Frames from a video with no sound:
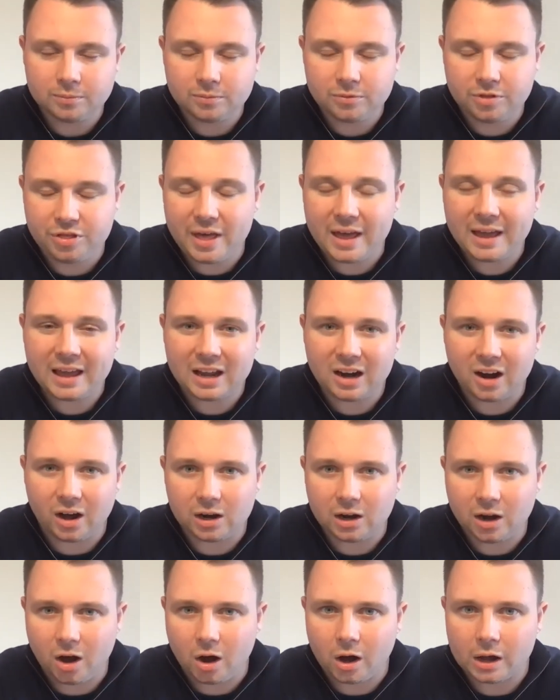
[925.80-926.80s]
thing in our
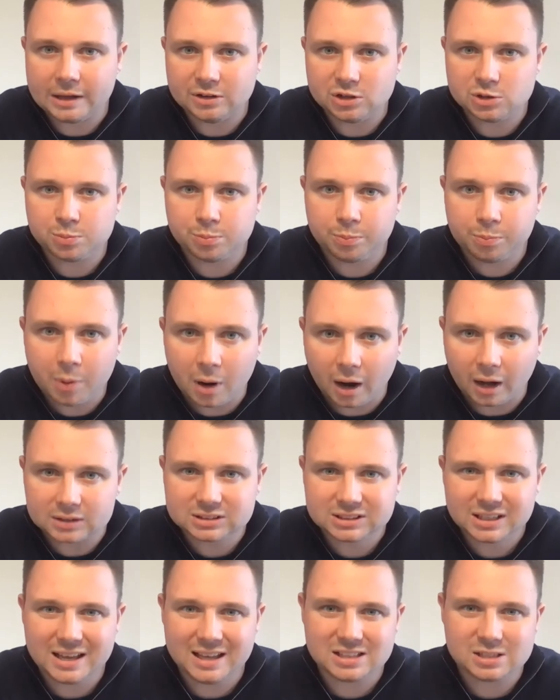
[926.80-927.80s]
lives, but
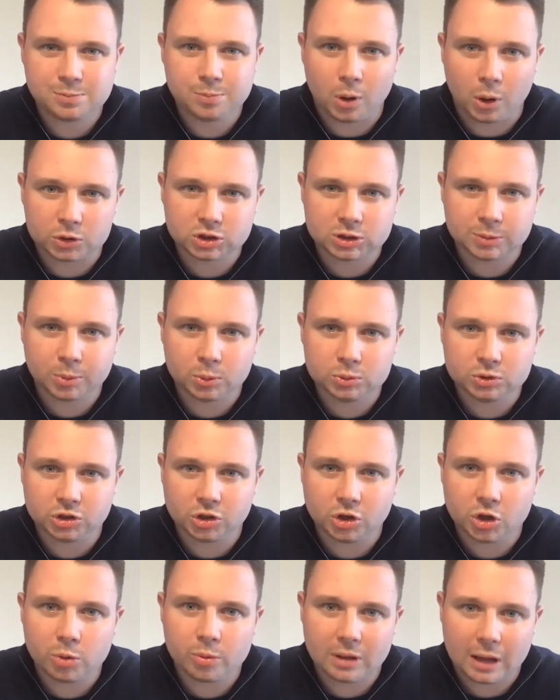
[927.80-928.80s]
it's possible to
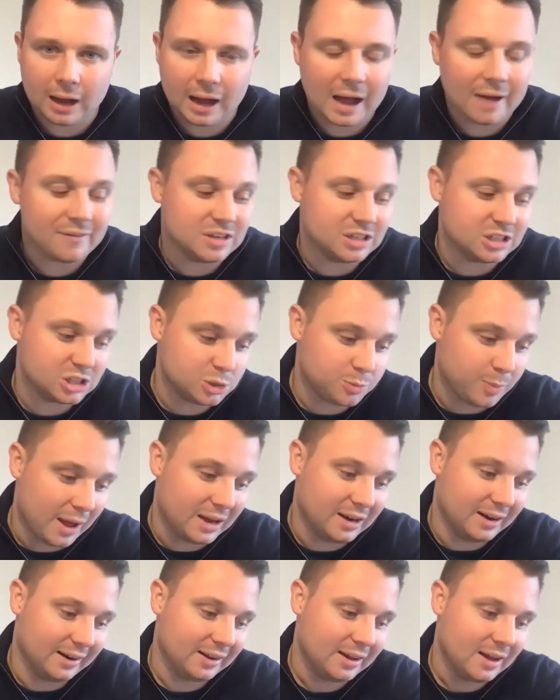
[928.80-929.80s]
do without having to
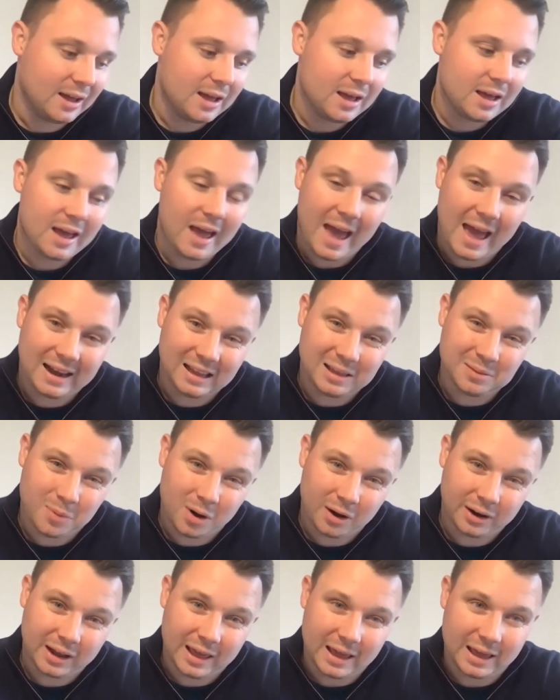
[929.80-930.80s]
spend any
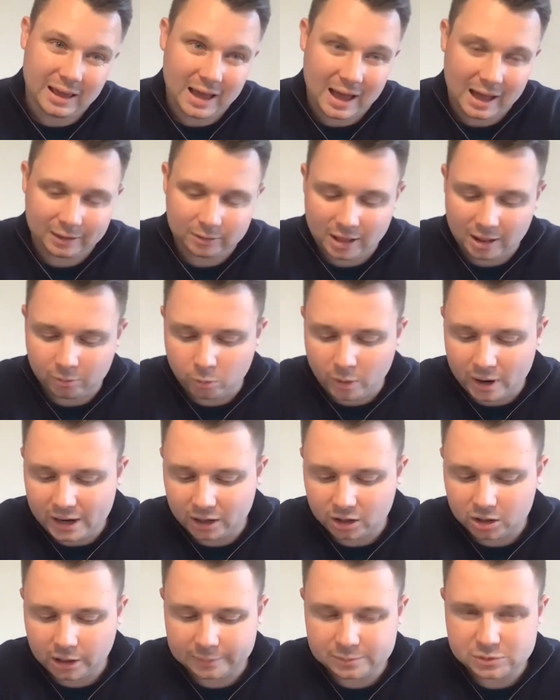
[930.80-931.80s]
money. And then when
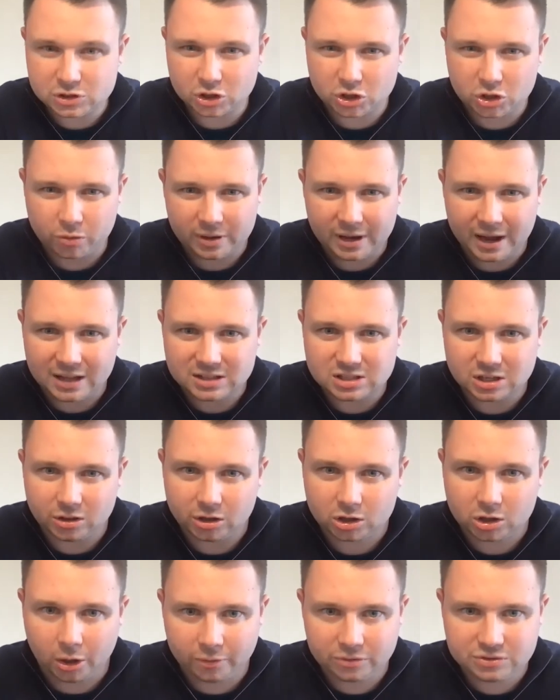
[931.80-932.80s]
it comes to creating the
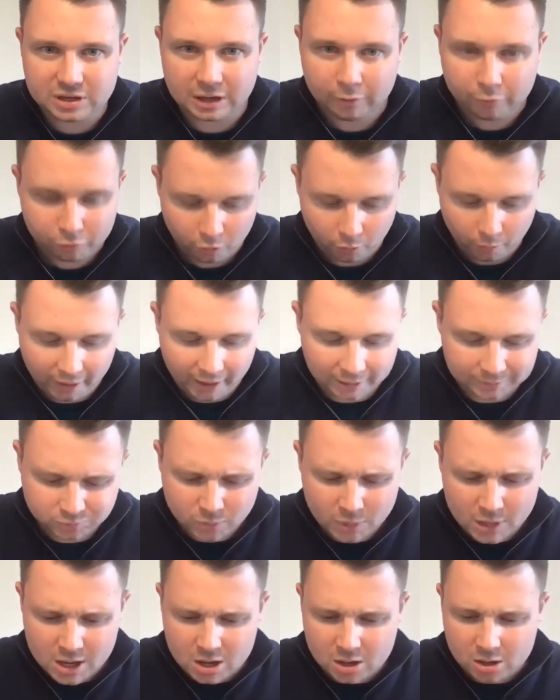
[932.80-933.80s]
content for it,
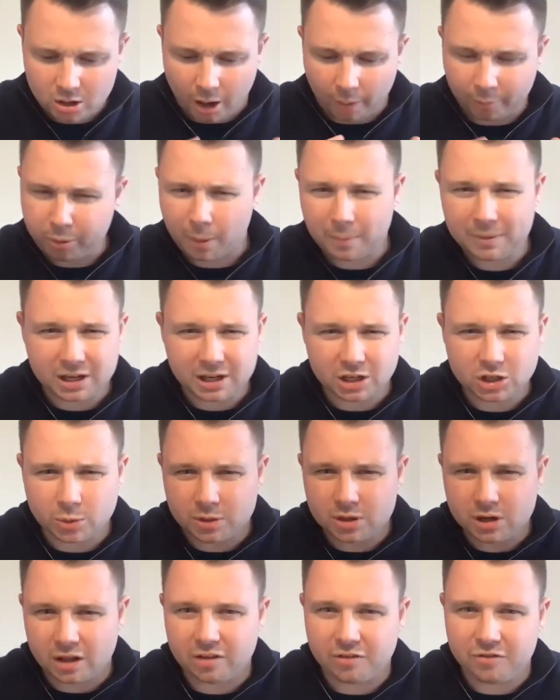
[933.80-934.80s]
I'm probably going to do
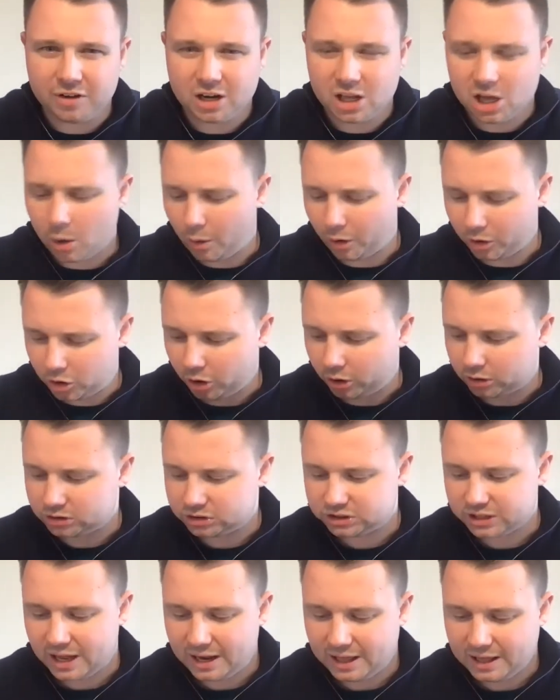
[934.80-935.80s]
another video on
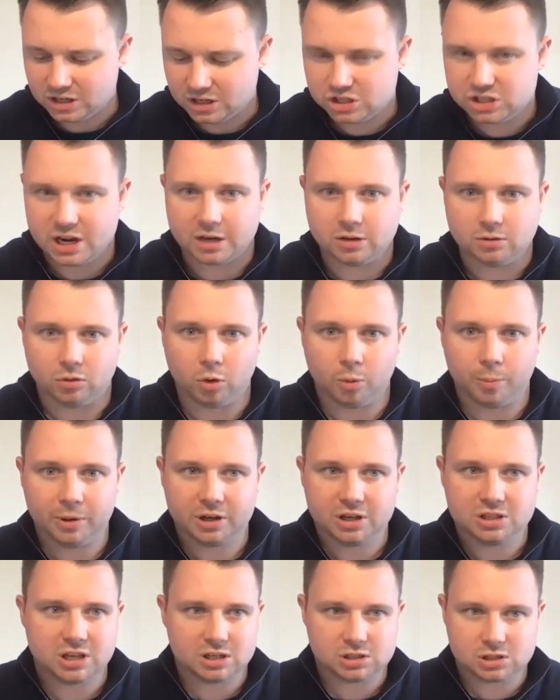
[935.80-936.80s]
content in general
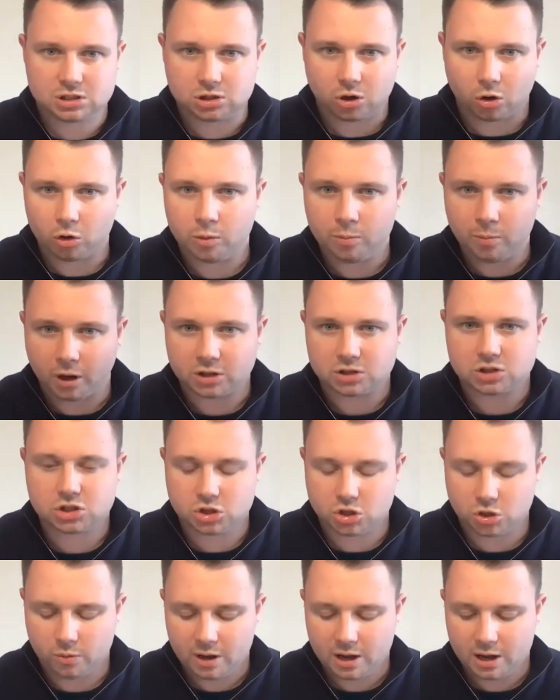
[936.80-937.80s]
because there's so much
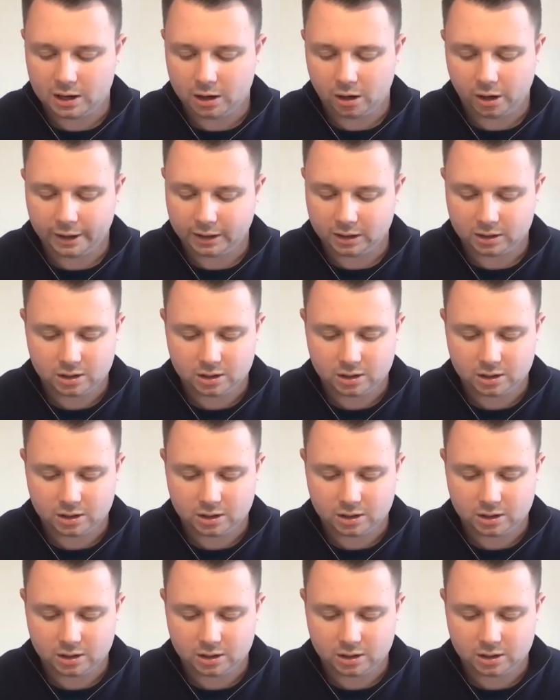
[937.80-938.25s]
to it. Like